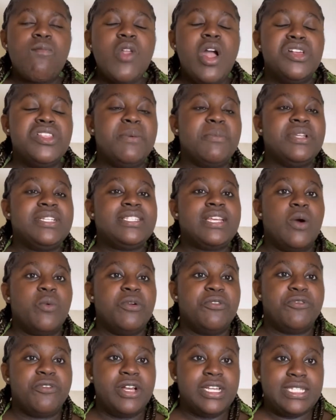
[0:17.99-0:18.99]
So I'm going to start
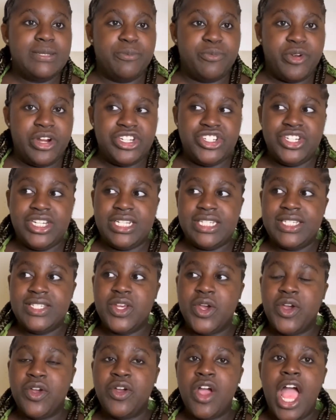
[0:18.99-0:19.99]
with first impressions.
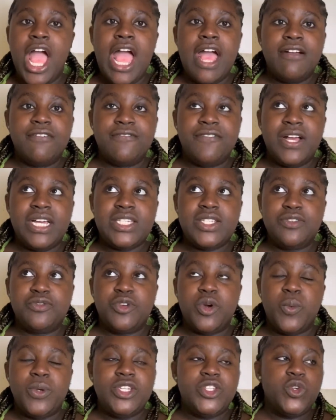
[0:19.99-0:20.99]
So first of
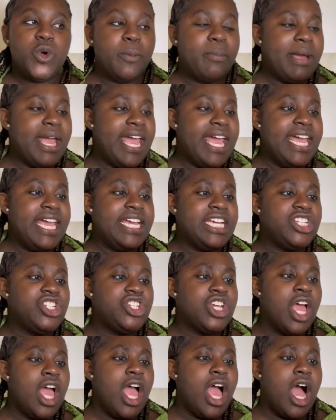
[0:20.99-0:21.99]
all, we saw Paige.